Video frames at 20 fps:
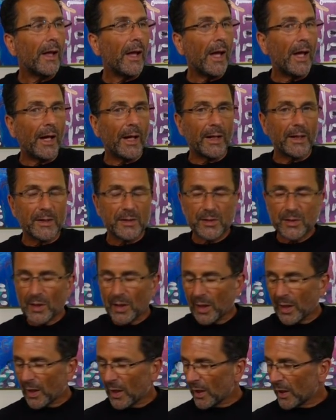and
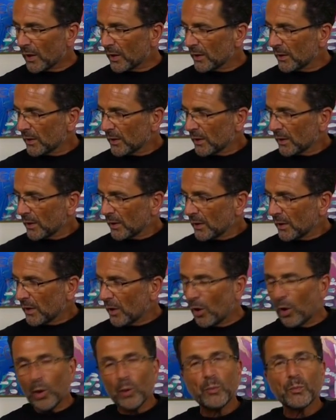uh,
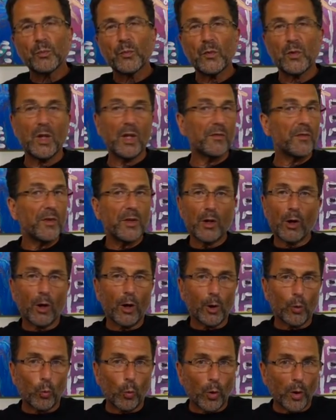you know, even the
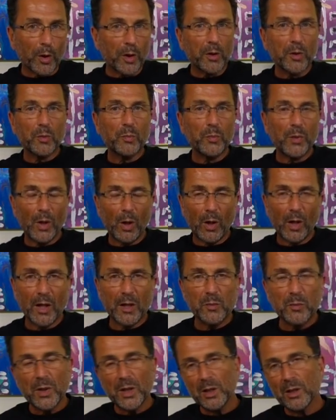artwork
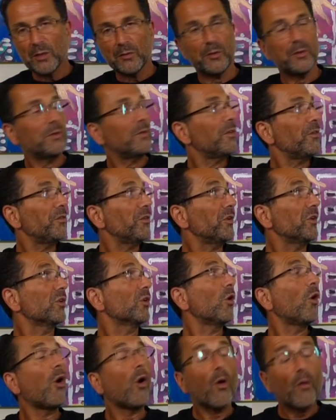behind me, if if you
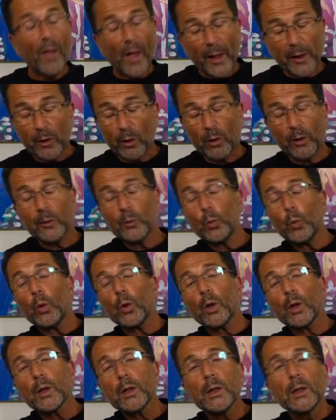can call that
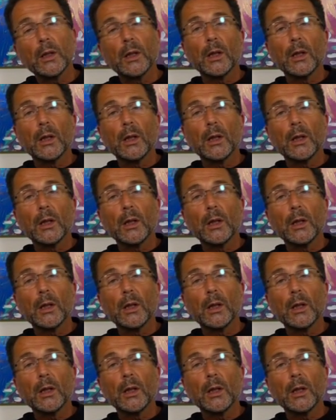artwork,